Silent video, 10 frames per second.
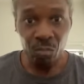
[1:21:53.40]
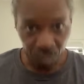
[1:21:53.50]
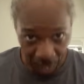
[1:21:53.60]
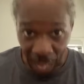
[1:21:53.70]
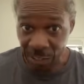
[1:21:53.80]

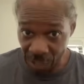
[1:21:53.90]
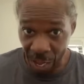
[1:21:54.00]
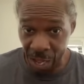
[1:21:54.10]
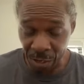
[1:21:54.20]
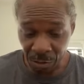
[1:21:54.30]
Got
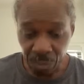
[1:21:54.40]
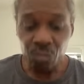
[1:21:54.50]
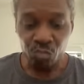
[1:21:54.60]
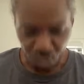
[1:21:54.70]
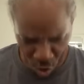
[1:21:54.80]
that?
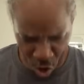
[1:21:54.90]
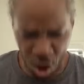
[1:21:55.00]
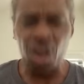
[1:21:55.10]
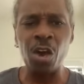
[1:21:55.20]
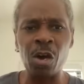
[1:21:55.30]

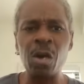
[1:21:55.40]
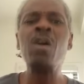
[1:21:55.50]
Yeah.